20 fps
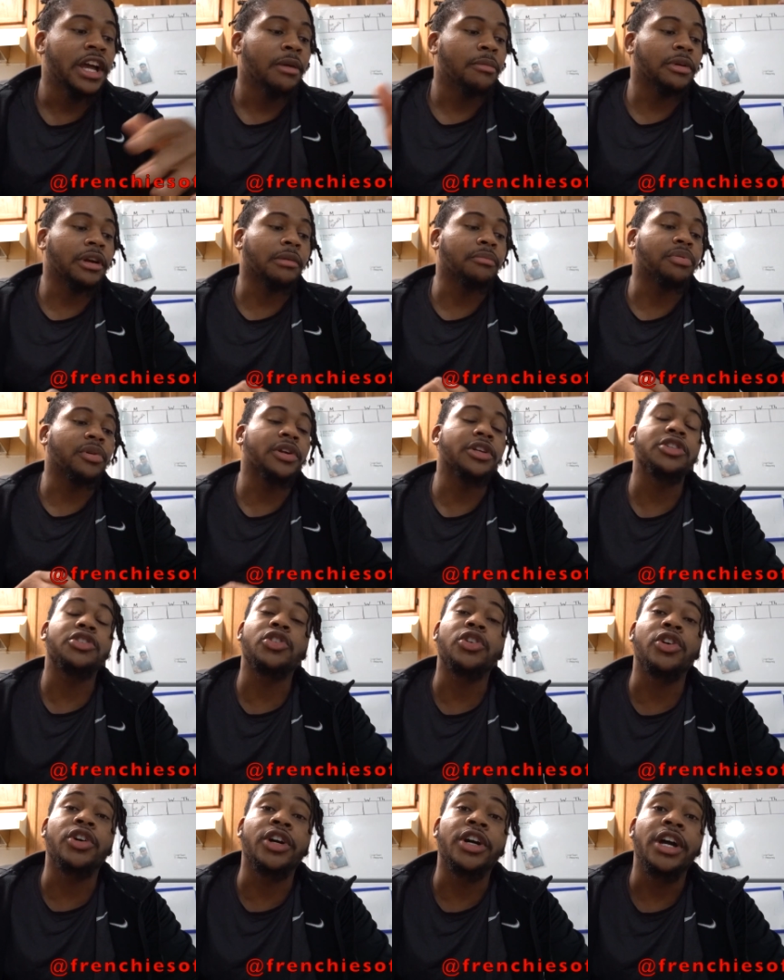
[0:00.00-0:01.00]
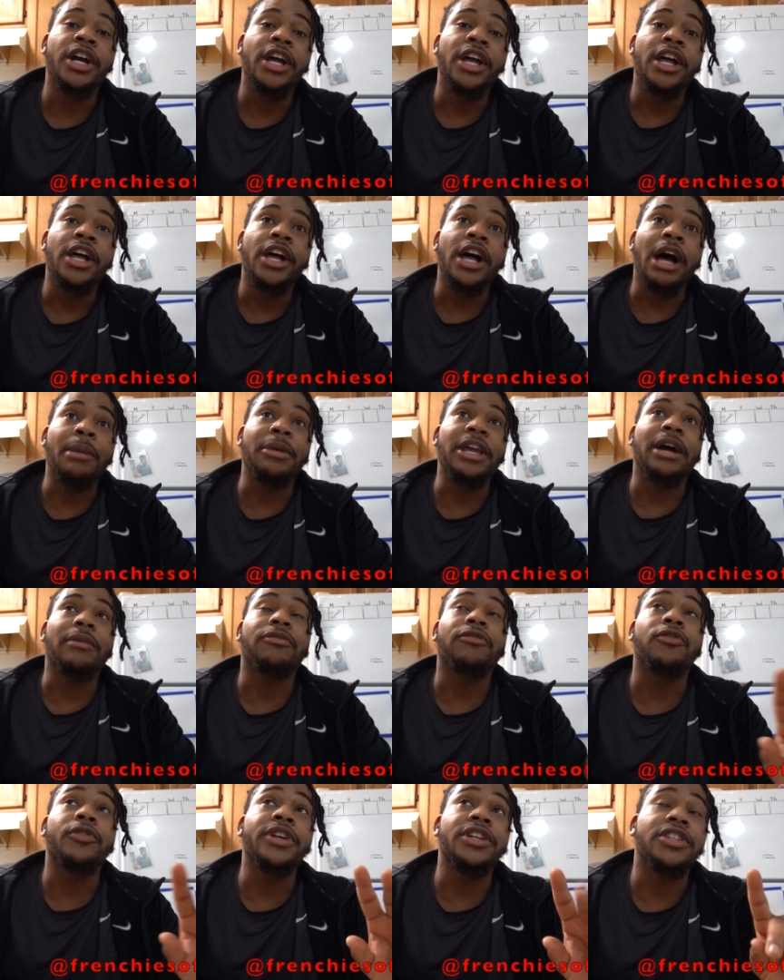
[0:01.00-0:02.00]
but I'm
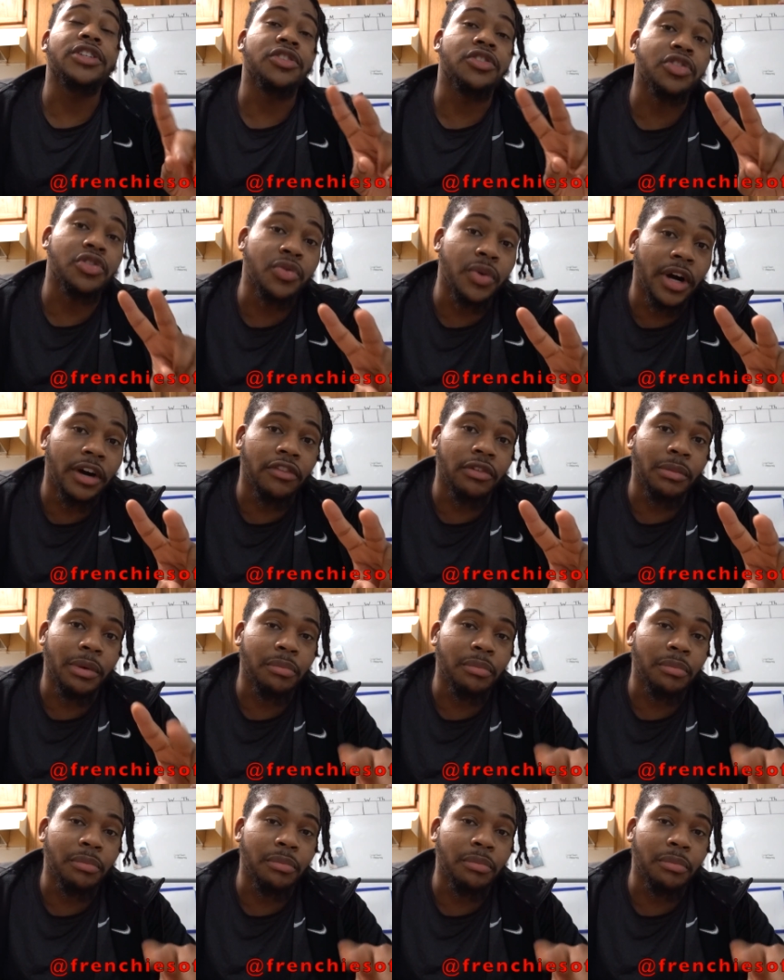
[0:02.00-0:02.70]
freezing 2 of them.